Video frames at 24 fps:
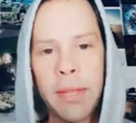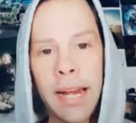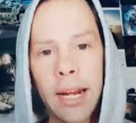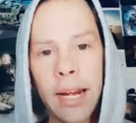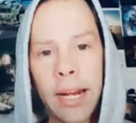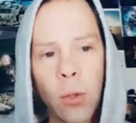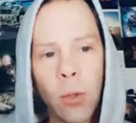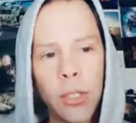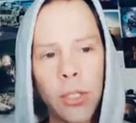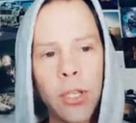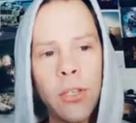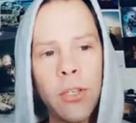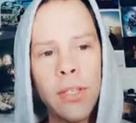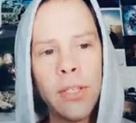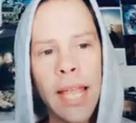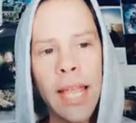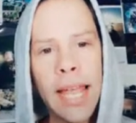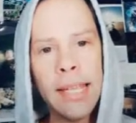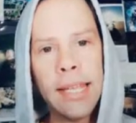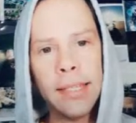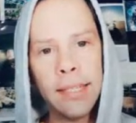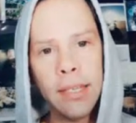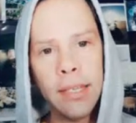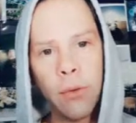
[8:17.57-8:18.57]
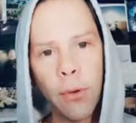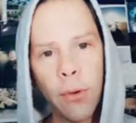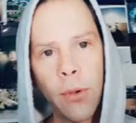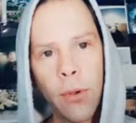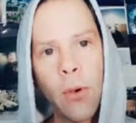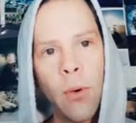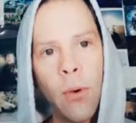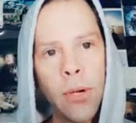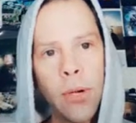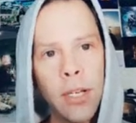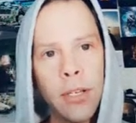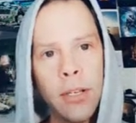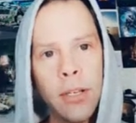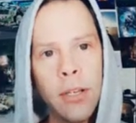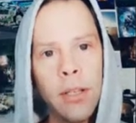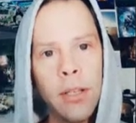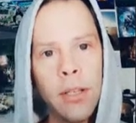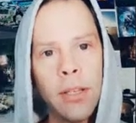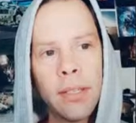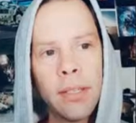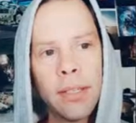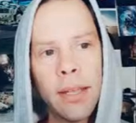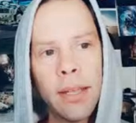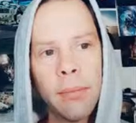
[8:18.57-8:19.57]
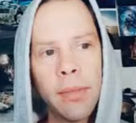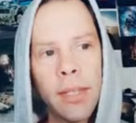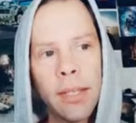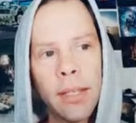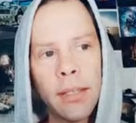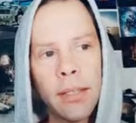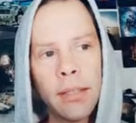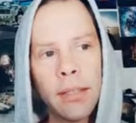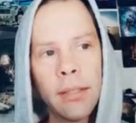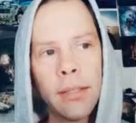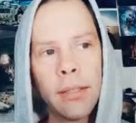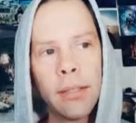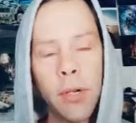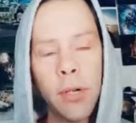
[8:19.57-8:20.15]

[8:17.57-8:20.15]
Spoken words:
I can also use AZ Recorder to do the same thing.